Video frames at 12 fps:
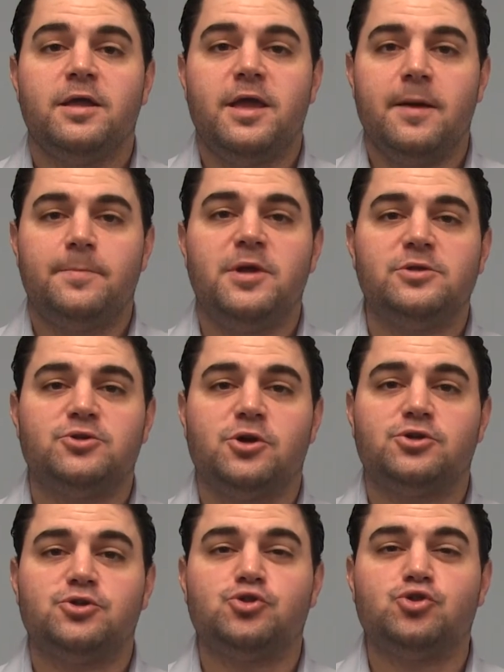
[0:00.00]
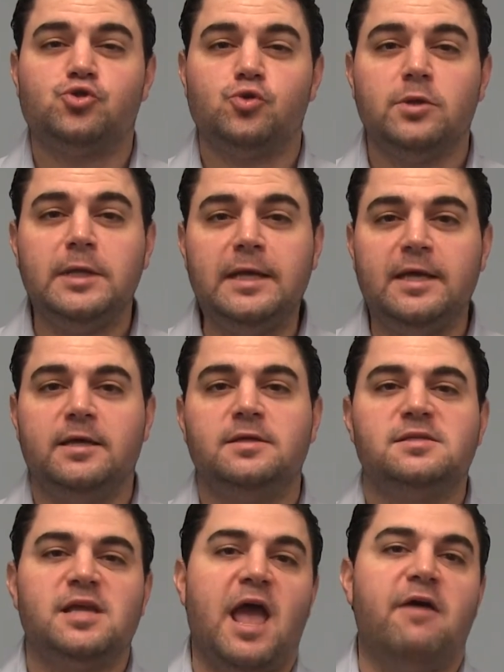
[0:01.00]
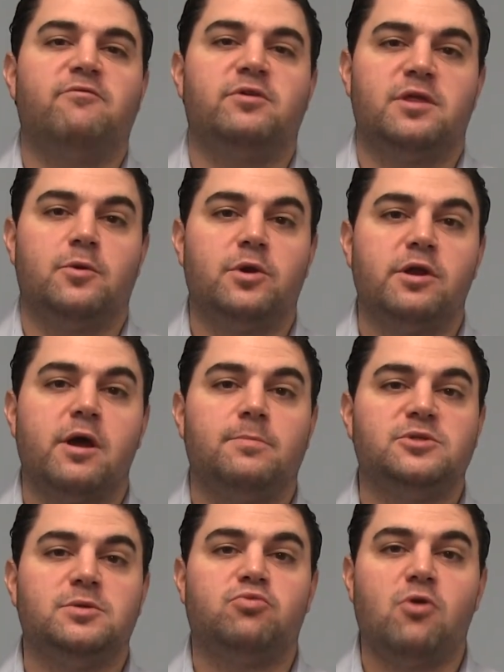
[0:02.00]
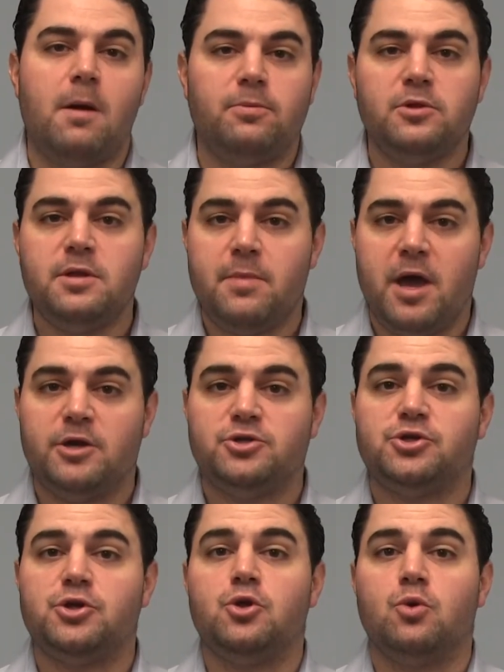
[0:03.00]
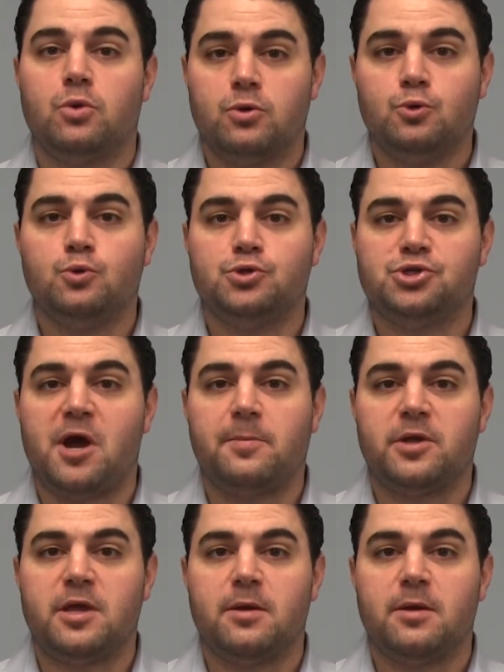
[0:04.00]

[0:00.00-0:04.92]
Campaign structure truly is everything when it comes to properly managing your Google Shopping